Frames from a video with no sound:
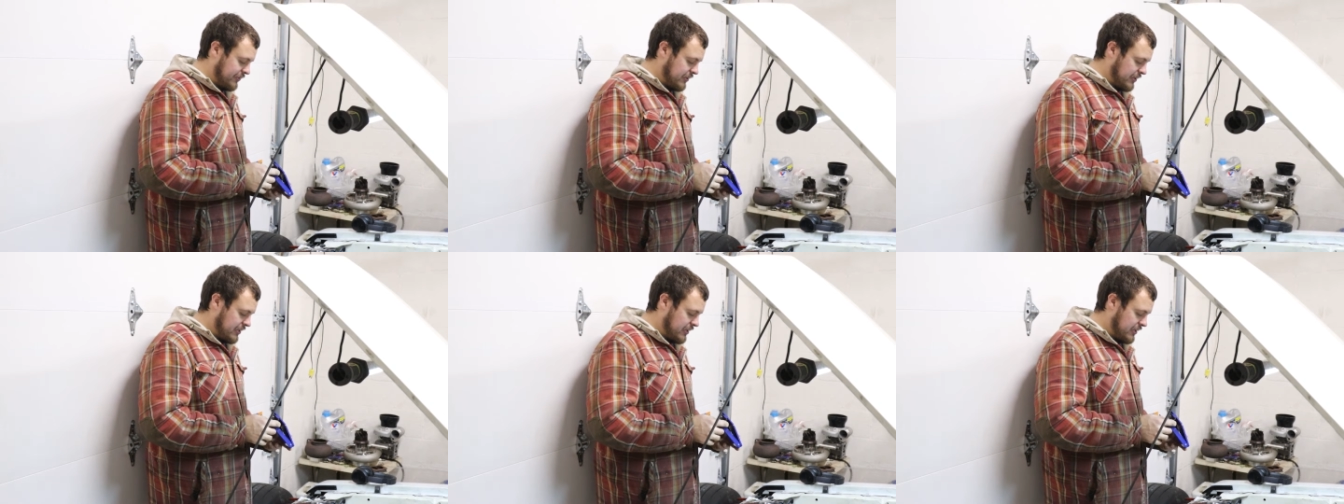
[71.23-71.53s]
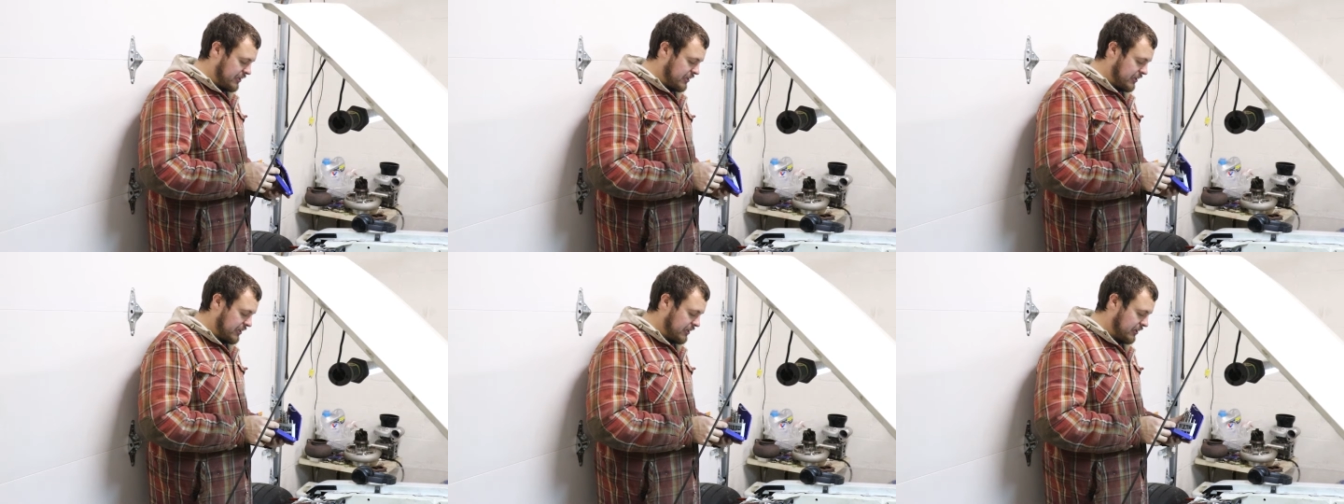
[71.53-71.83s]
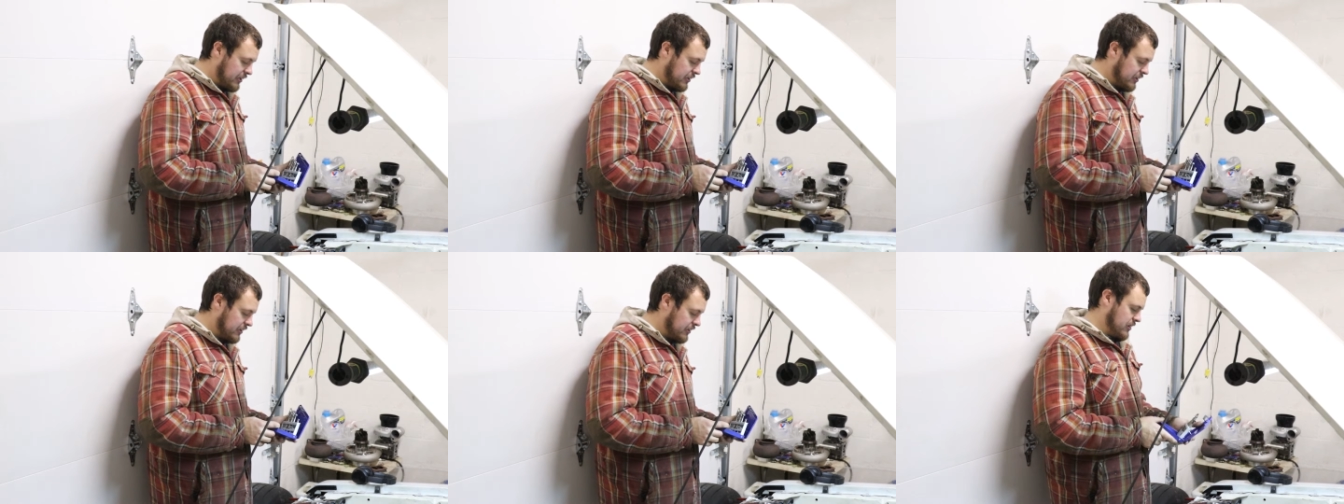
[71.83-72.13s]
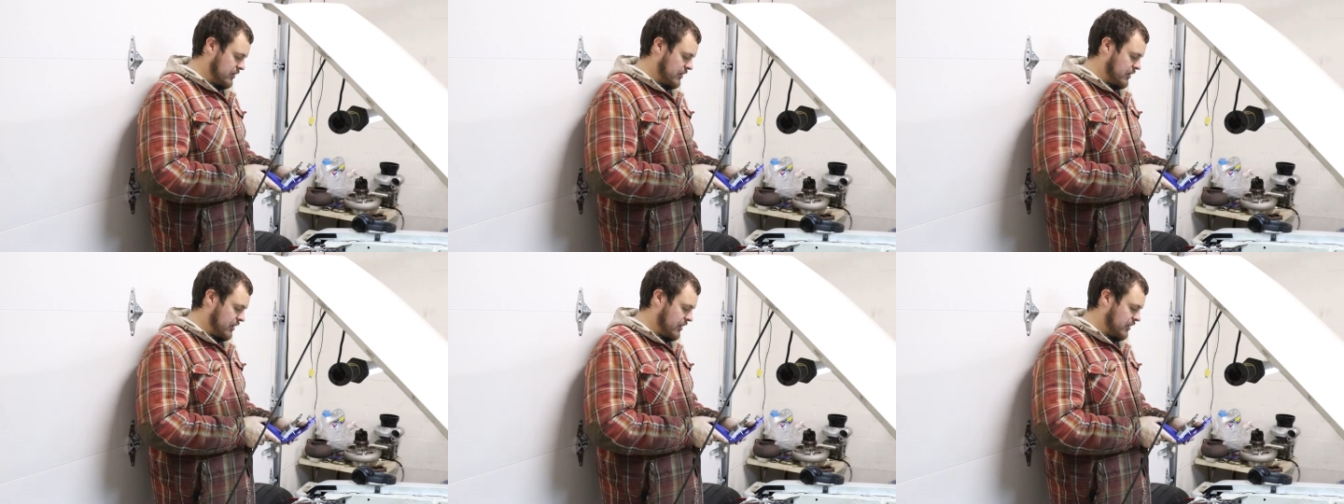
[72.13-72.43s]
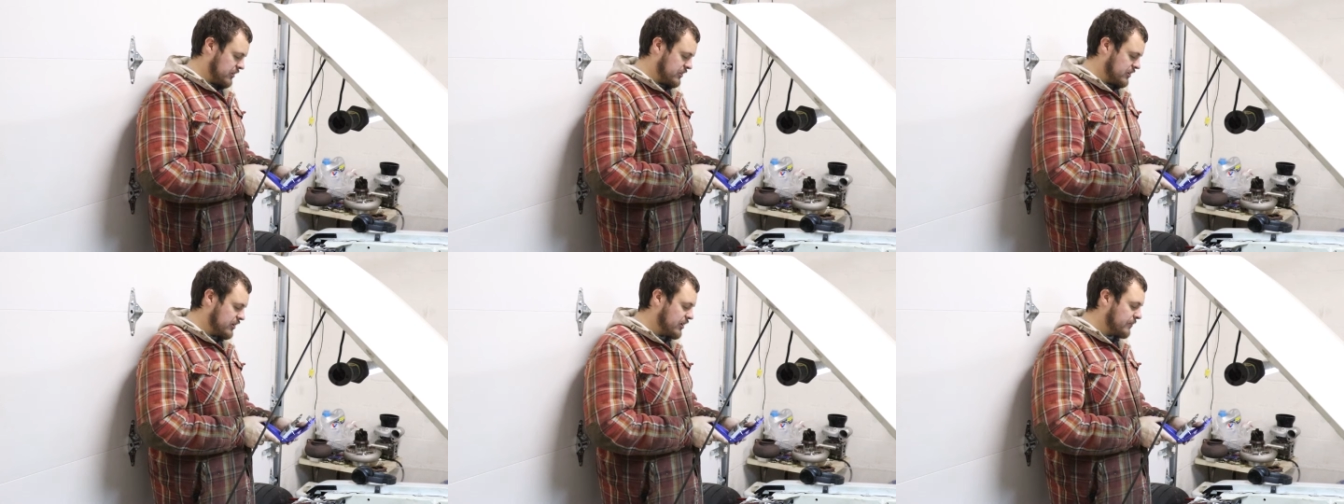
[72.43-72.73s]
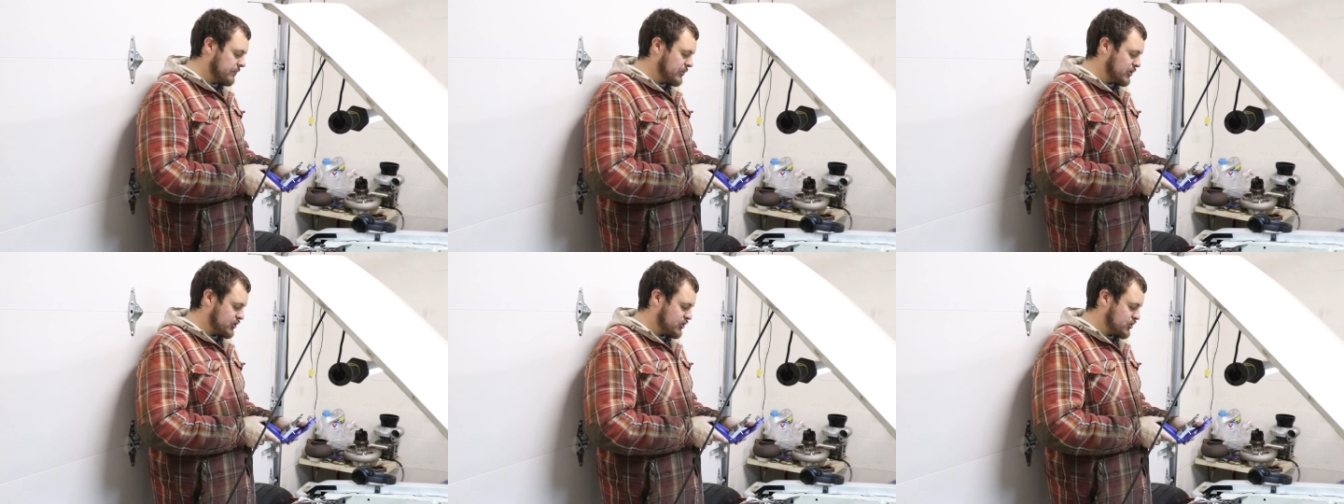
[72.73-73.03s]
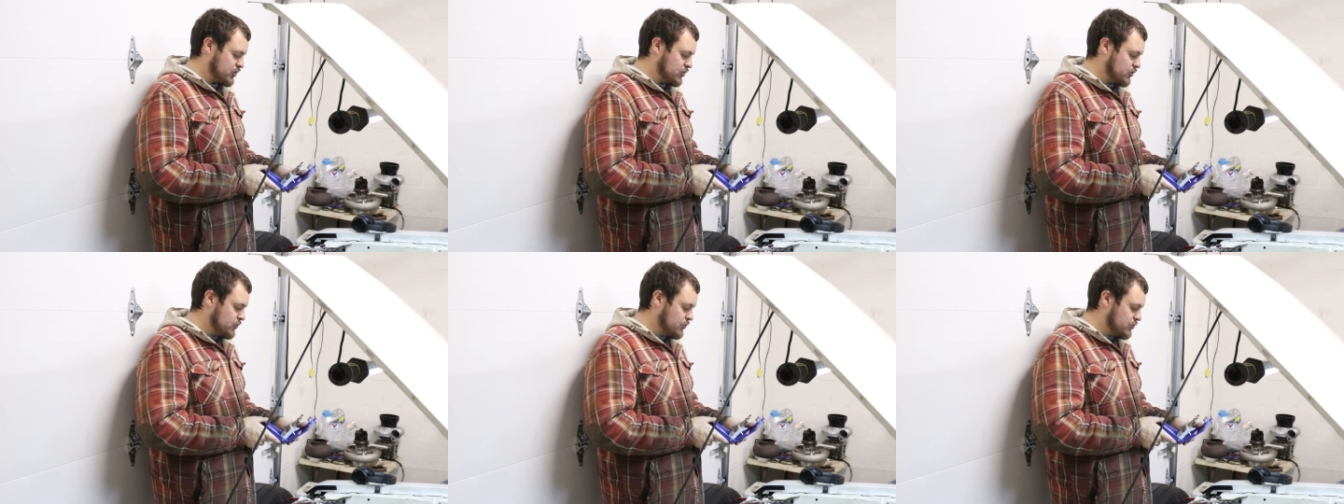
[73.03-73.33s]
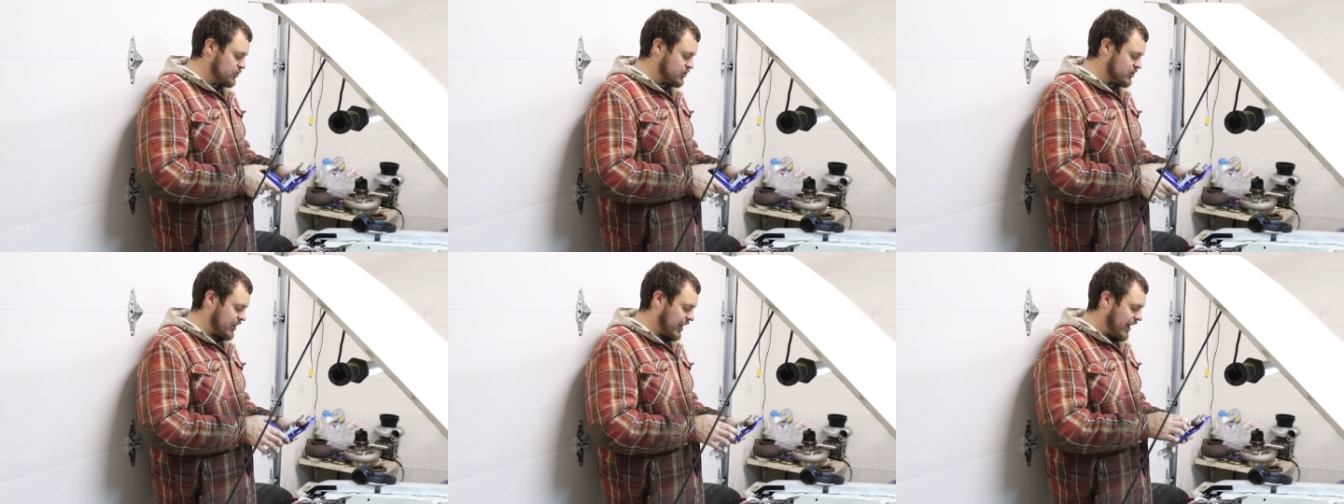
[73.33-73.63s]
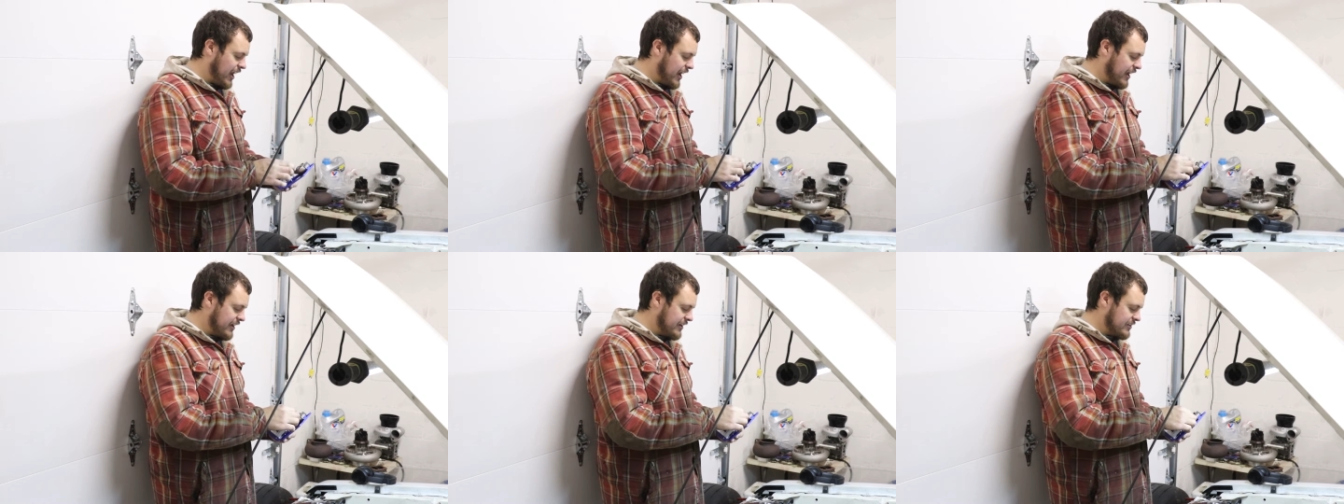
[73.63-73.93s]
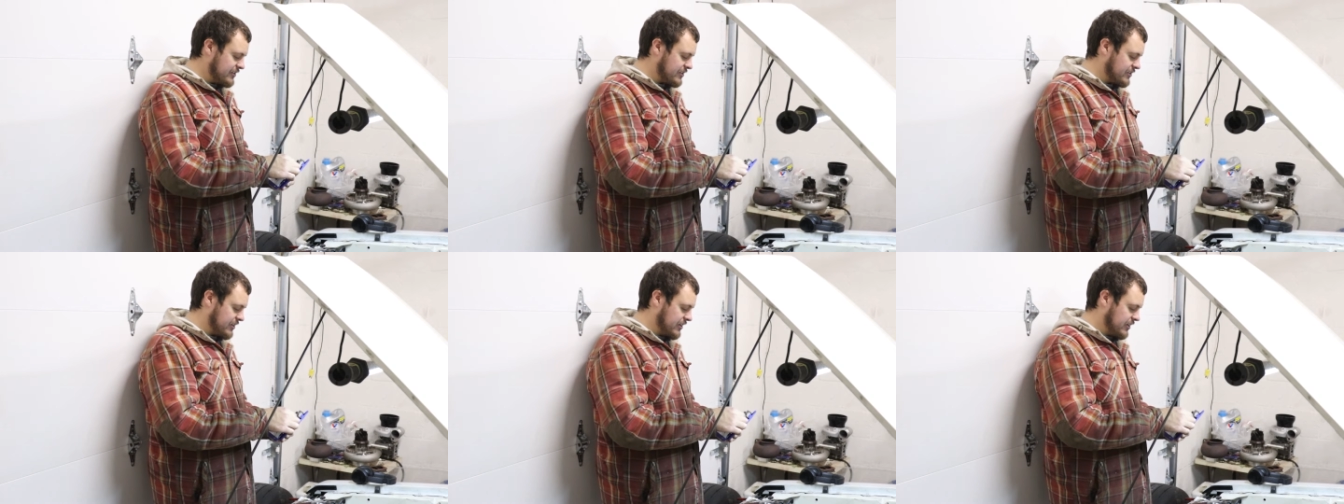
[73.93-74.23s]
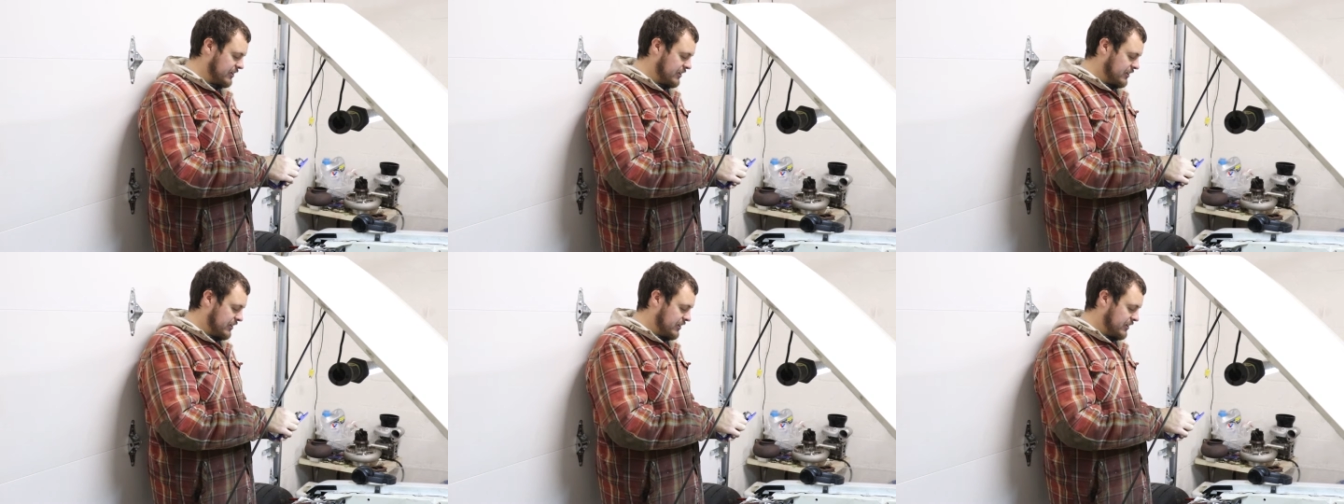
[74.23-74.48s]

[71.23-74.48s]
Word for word: the number 2 size,